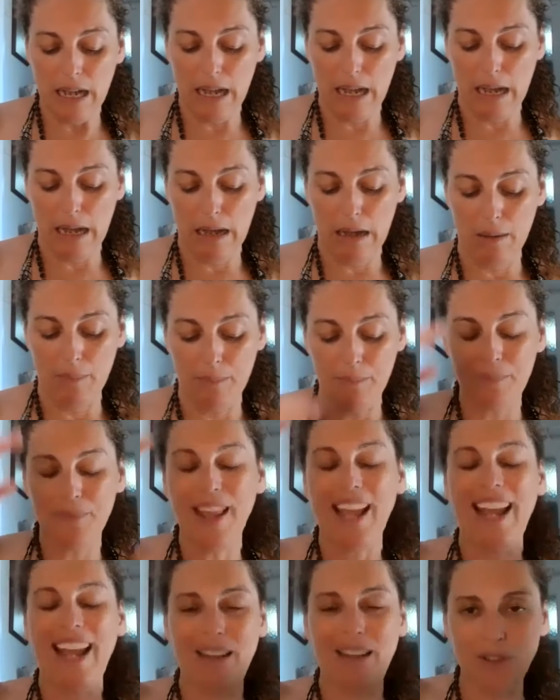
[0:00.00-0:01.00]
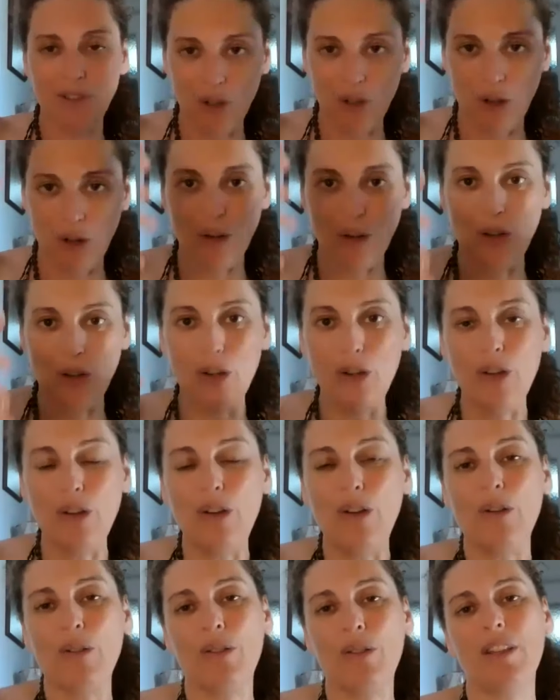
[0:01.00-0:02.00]
um, heaven on
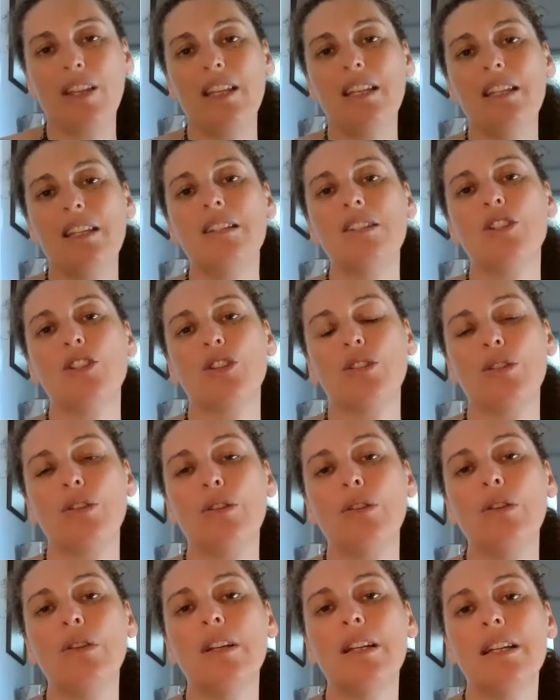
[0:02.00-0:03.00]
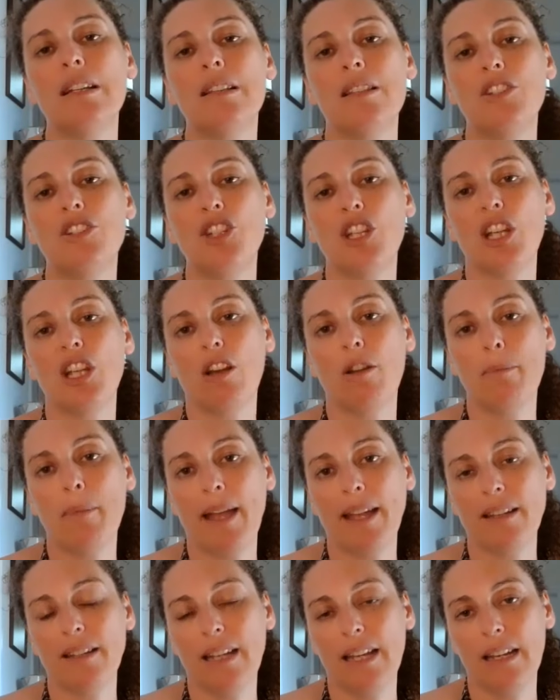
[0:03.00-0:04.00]
earth into the
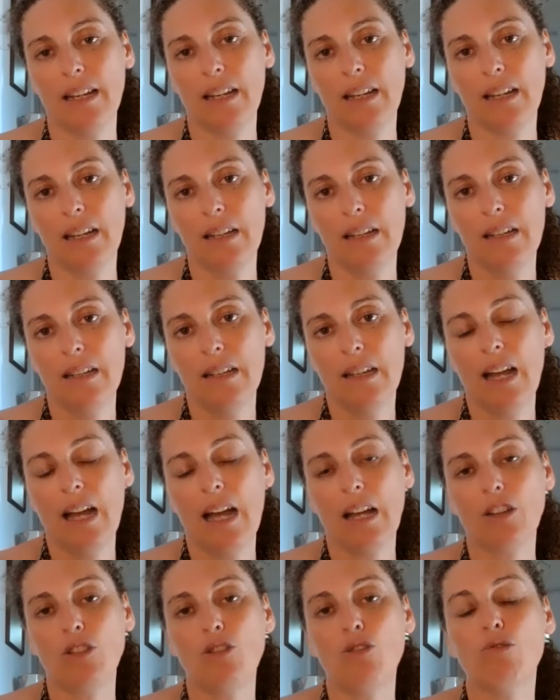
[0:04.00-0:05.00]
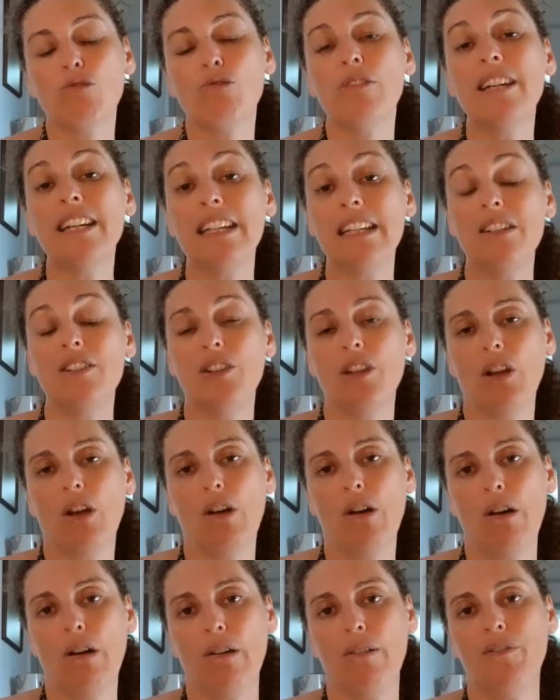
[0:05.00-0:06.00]
geomagnetic uh, grid
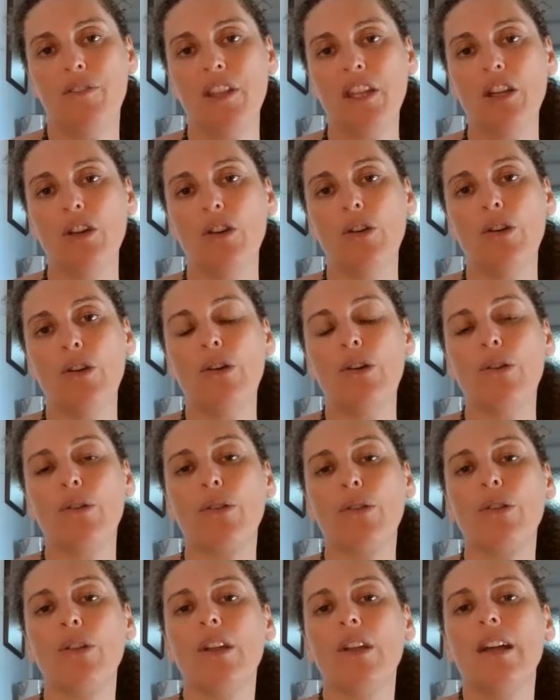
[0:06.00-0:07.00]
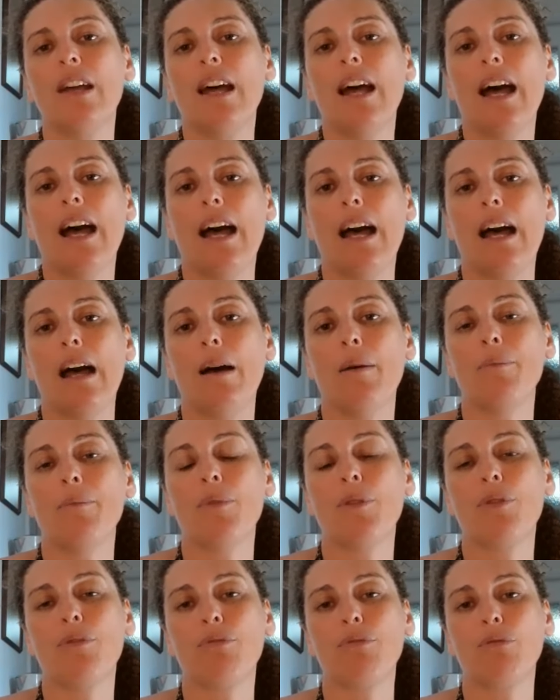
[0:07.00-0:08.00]
of the earth um,
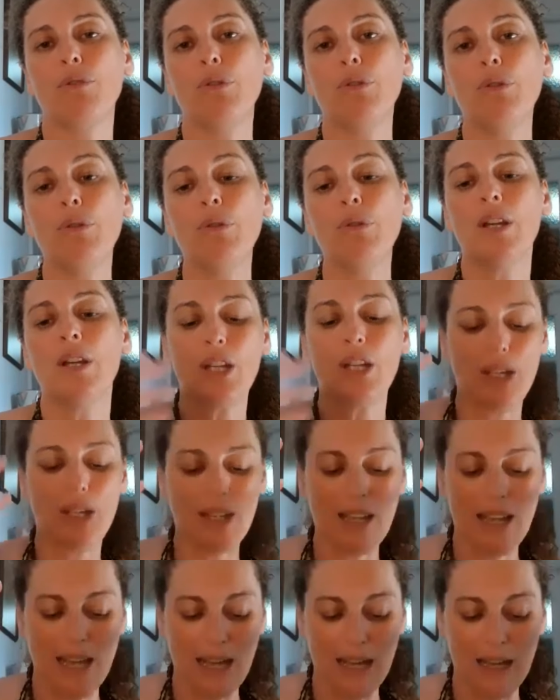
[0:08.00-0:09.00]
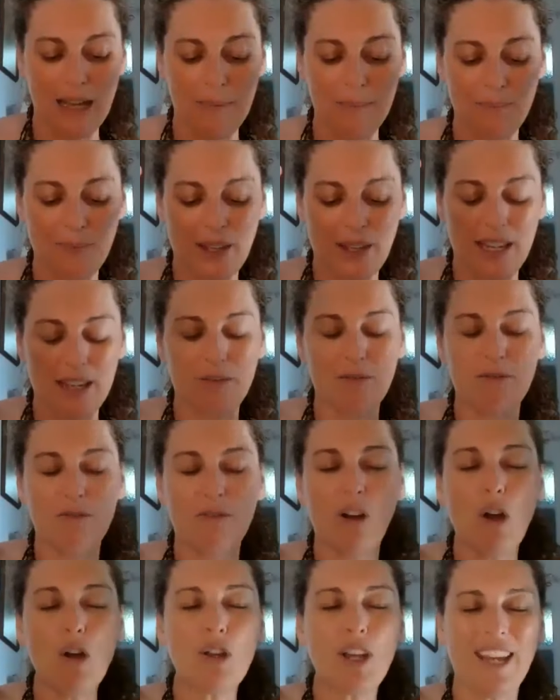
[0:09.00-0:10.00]
through um,
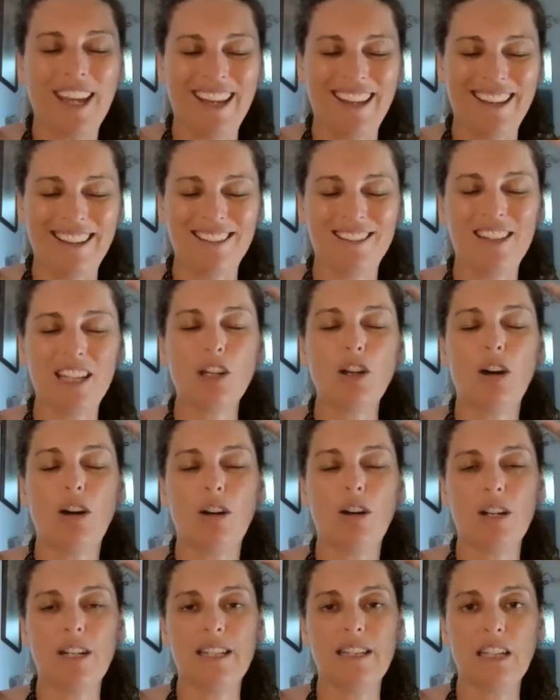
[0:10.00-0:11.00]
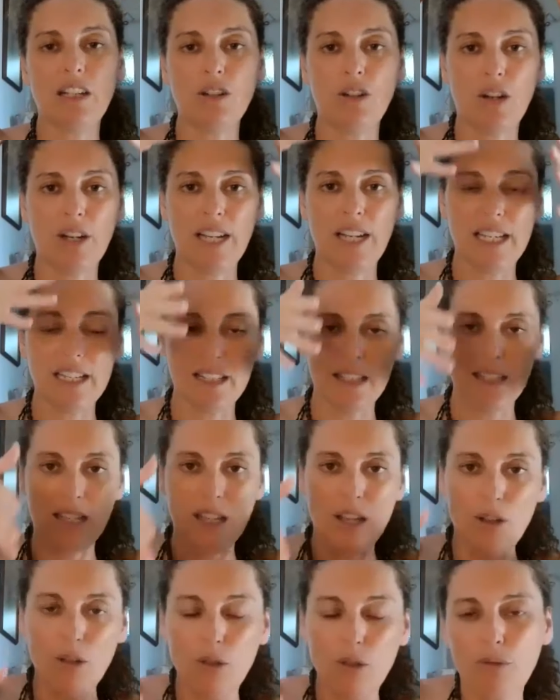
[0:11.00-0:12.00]
invoking the god and the
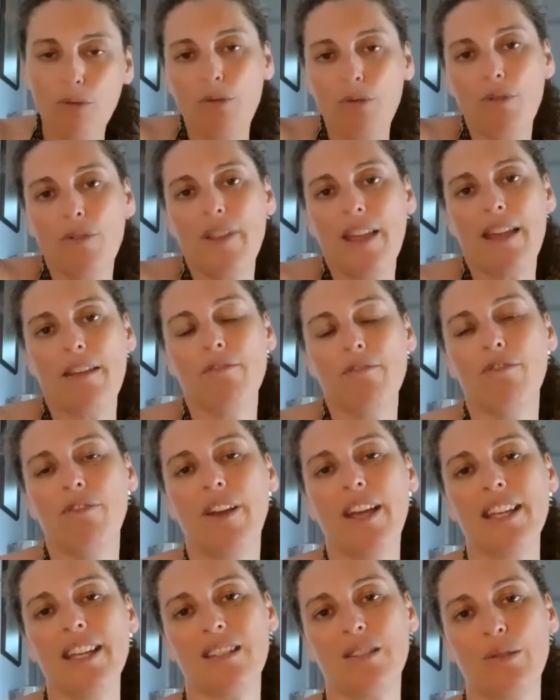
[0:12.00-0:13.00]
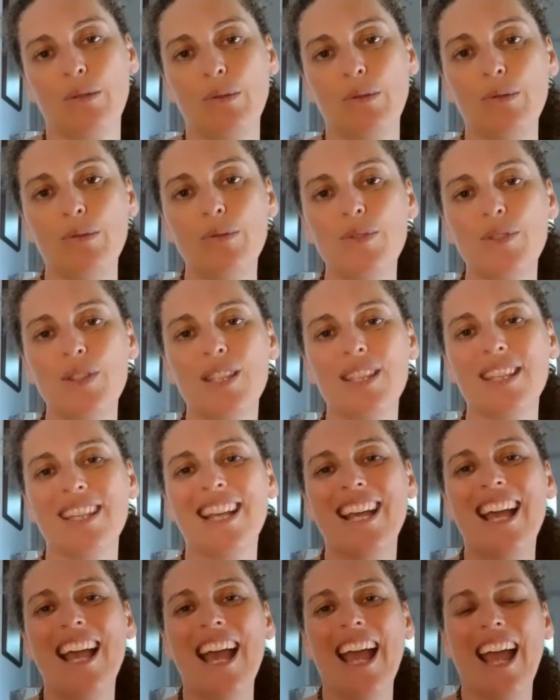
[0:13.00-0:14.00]
goddess through their vessels
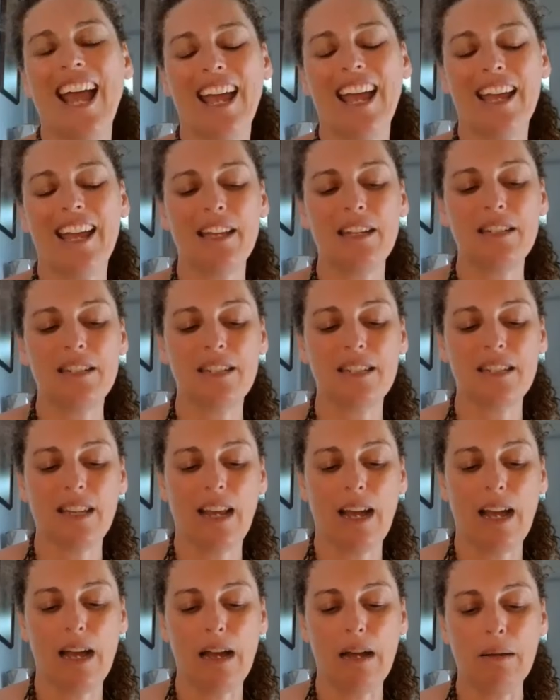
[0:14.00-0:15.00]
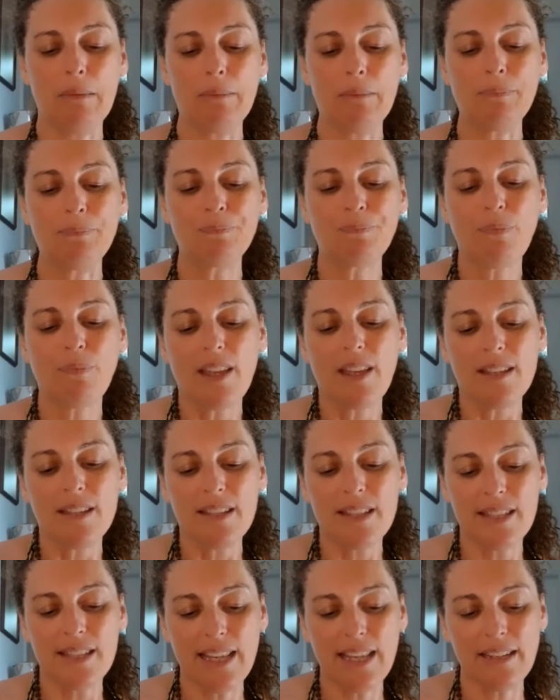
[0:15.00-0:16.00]
and um,
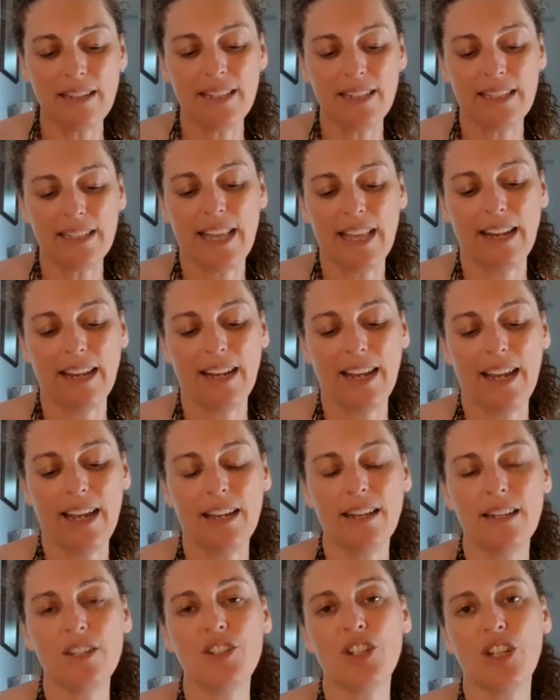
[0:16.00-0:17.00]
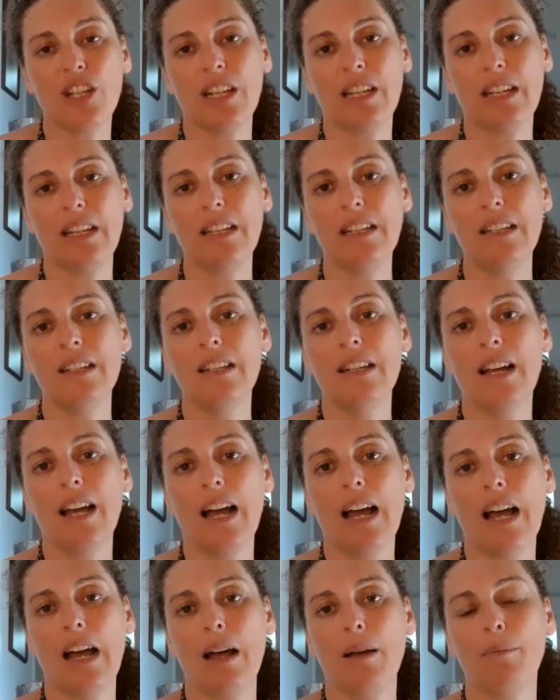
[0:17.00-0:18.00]
sending that energy
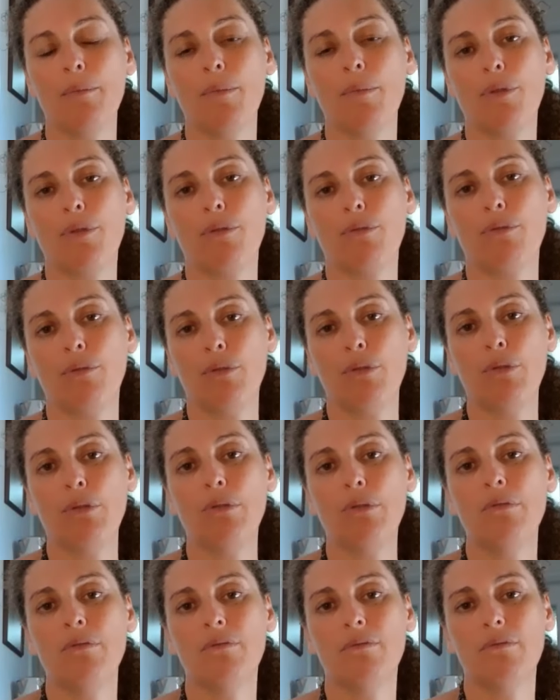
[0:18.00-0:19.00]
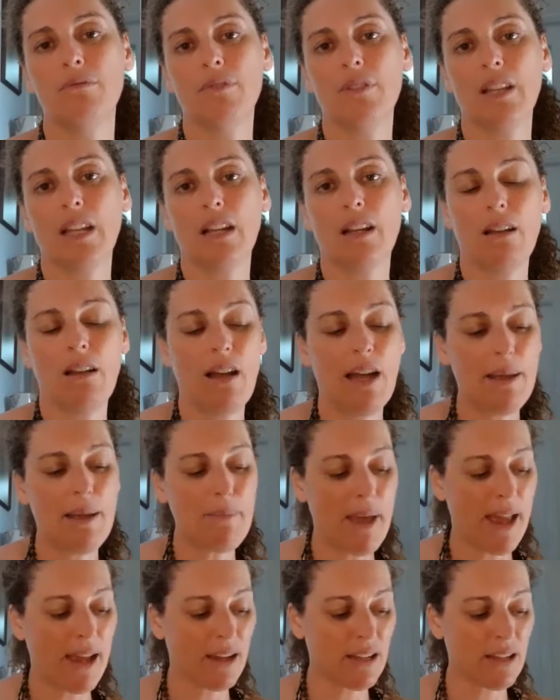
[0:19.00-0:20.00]
um, through the
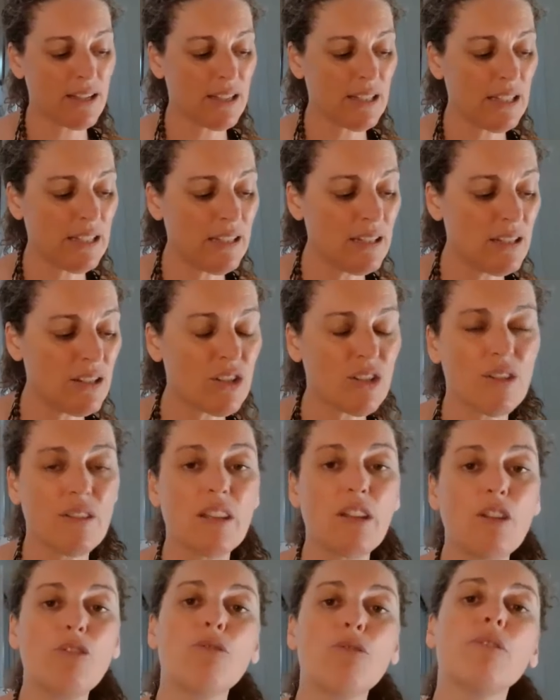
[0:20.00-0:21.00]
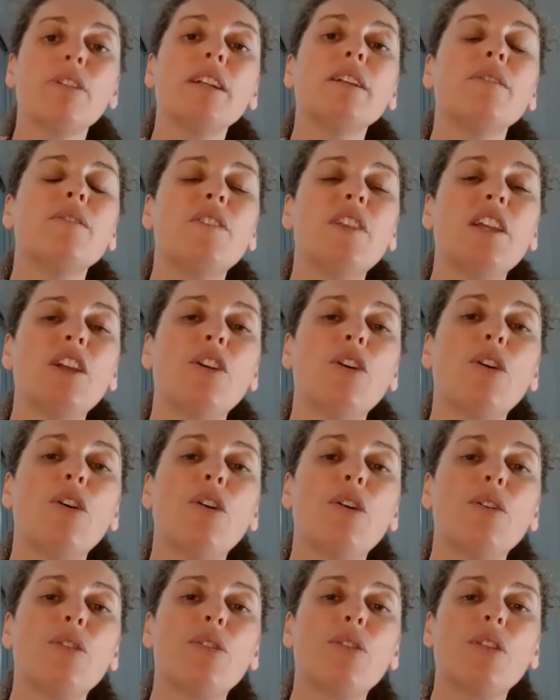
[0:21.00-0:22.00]
climax into the grid of the
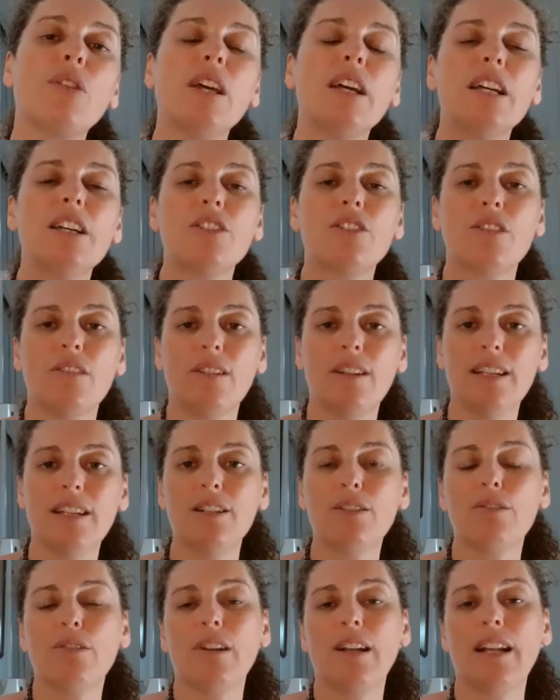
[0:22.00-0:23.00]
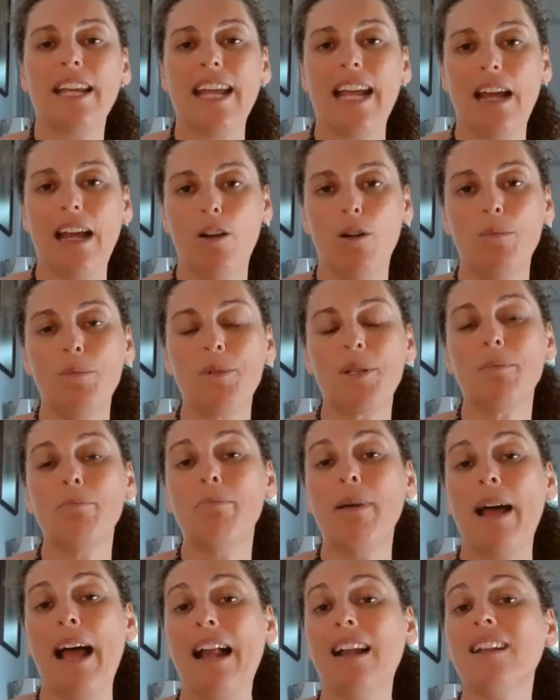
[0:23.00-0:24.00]
earth to literally help to
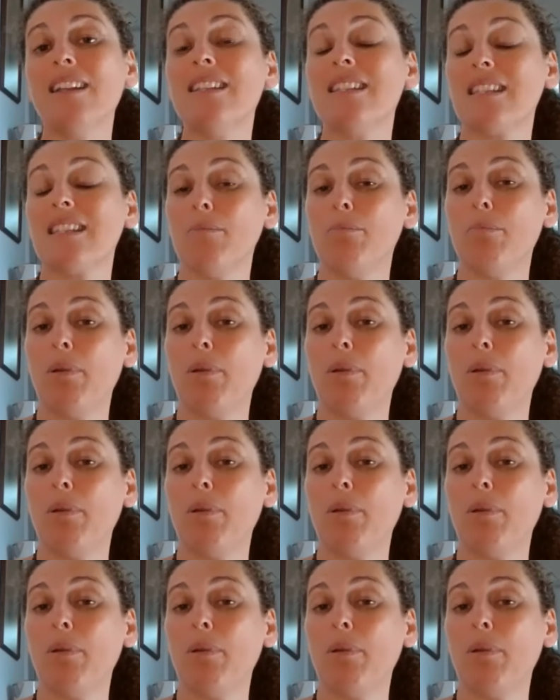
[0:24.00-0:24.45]
balance the